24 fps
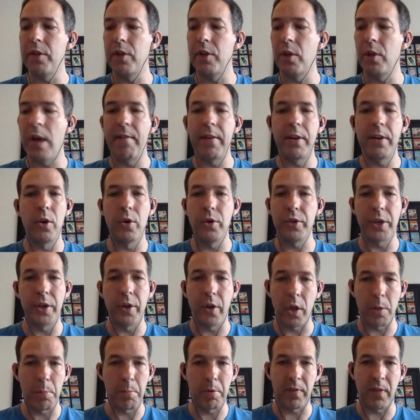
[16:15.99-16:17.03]
So Evernote's
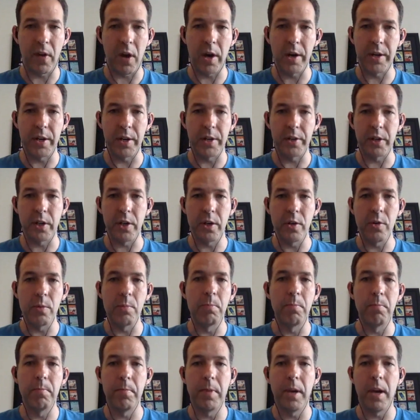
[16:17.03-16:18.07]
another provider, do
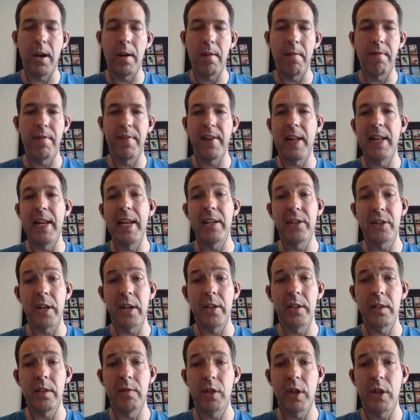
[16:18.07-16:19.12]
fairly
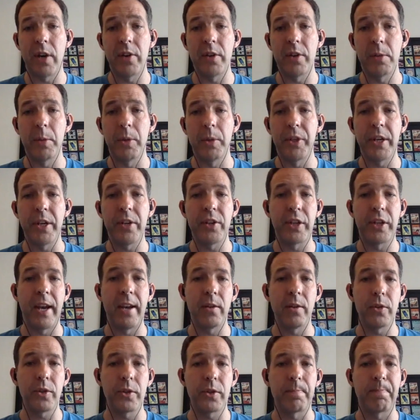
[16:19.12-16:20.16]
extensive charitable
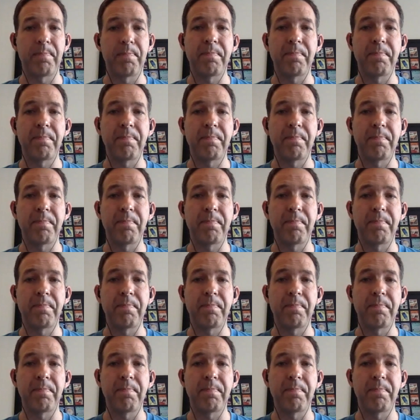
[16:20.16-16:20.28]
discounts.